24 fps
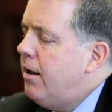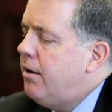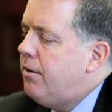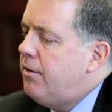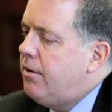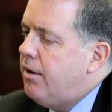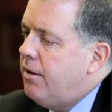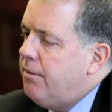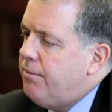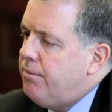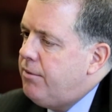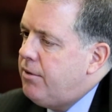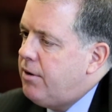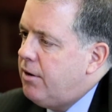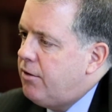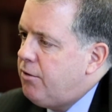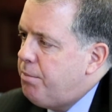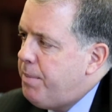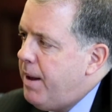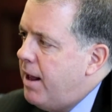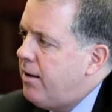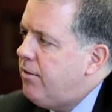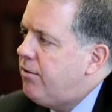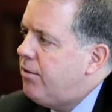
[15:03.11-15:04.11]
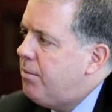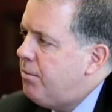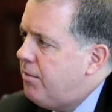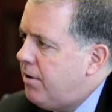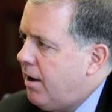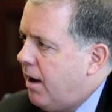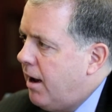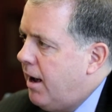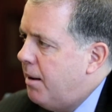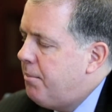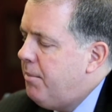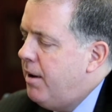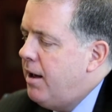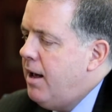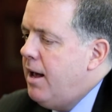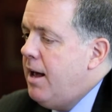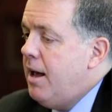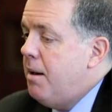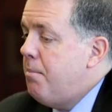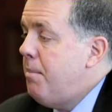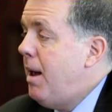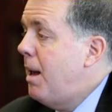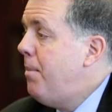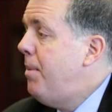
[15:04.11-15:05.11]
to spend some time,
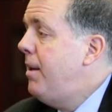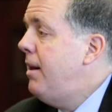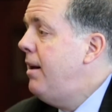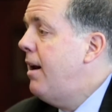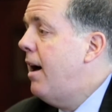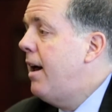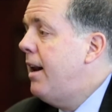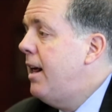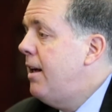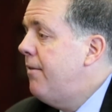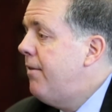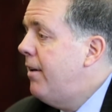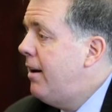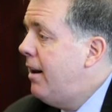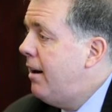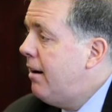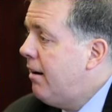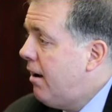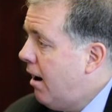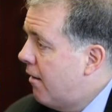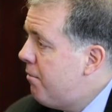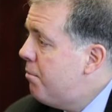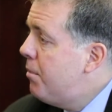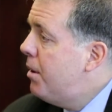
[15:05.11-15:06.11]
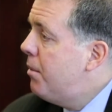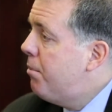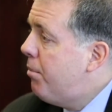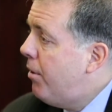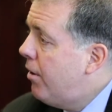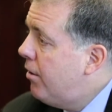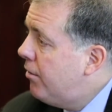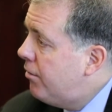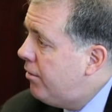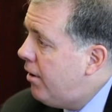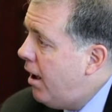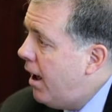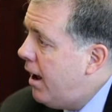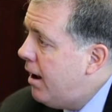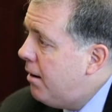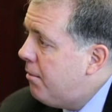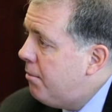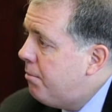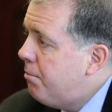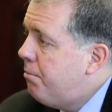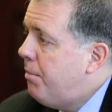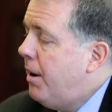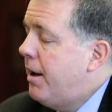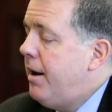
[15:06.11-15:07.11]
maybe not even in government per se,
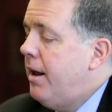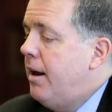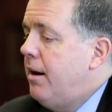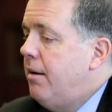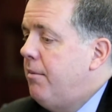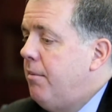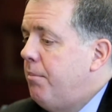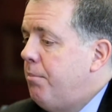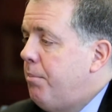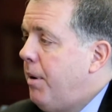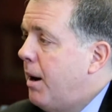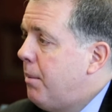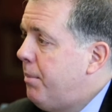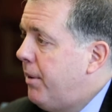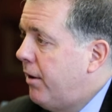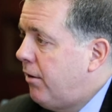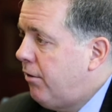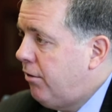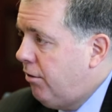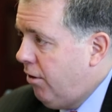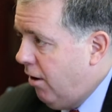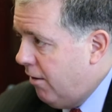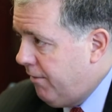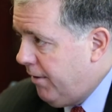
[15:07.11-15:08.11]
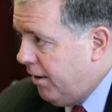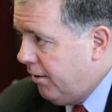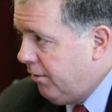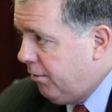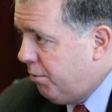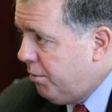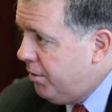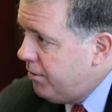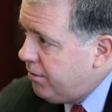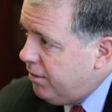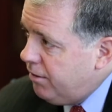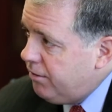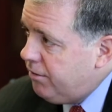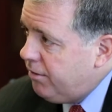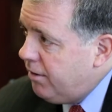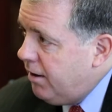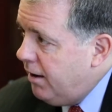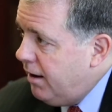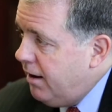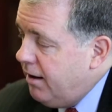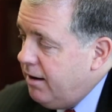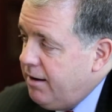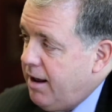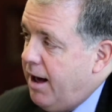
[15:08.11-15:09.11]
but in public service, which is
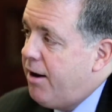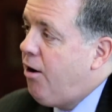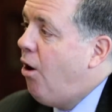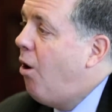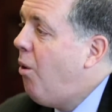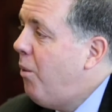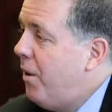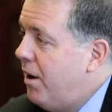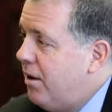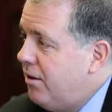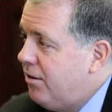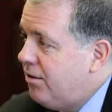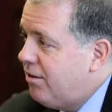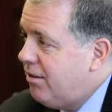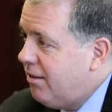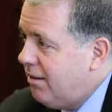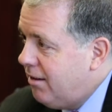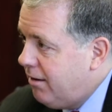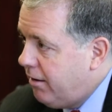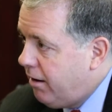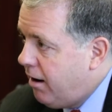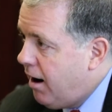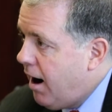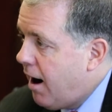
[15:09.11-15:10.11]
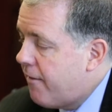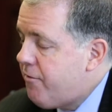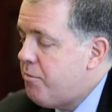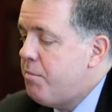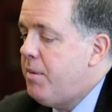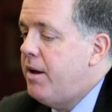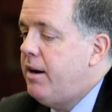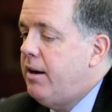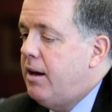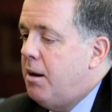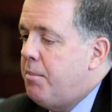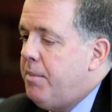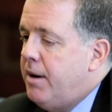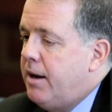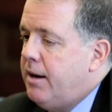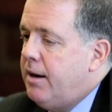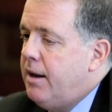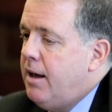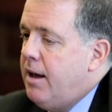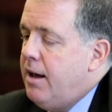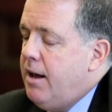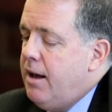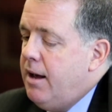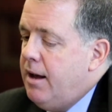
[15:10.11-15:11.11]
not always government. I
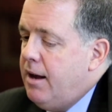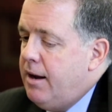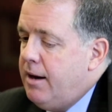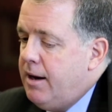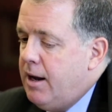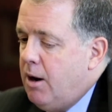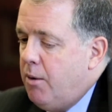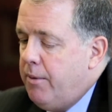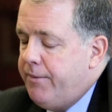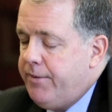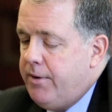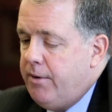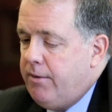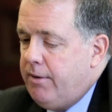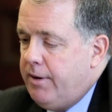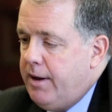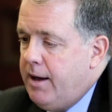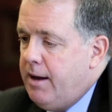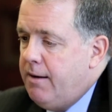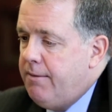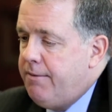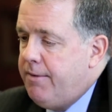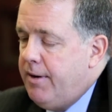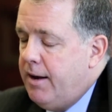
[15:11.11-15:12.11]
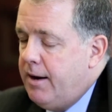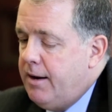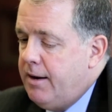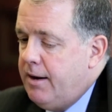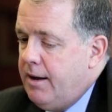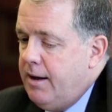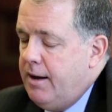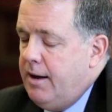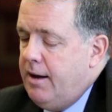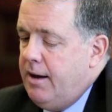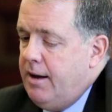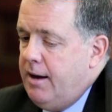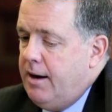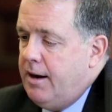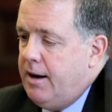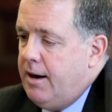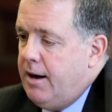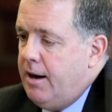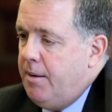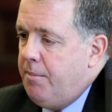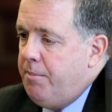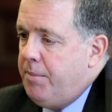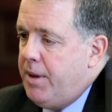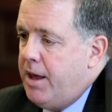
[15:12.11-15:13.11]
mean, if you live in
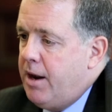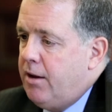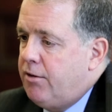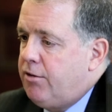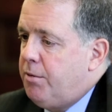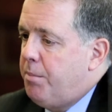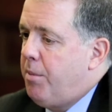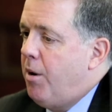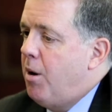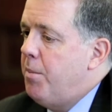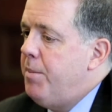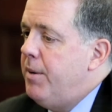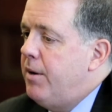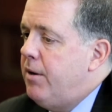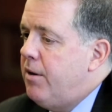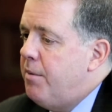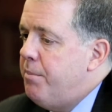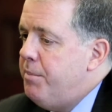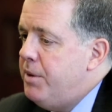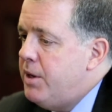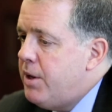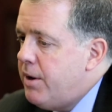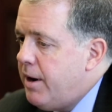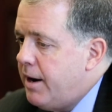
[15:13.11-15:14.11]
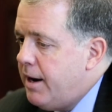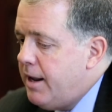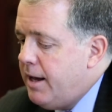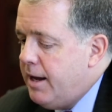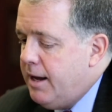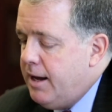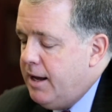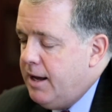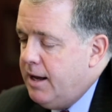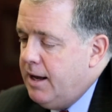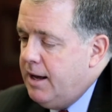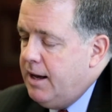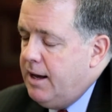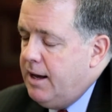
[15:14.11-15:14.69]
a suburban community